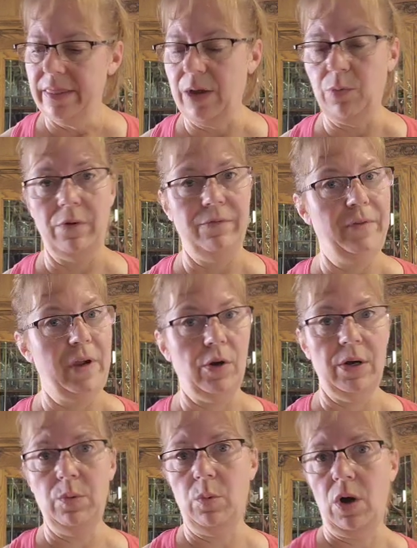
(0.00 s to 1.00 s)
they were
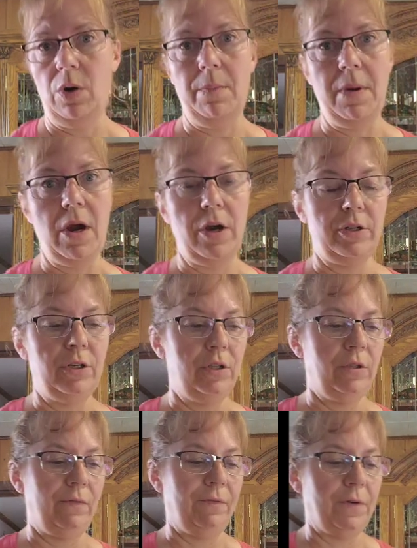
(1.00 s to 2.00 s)
very well marked.
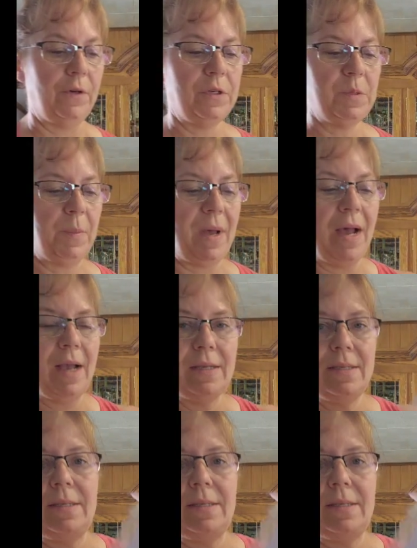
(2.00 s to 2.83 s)
The first box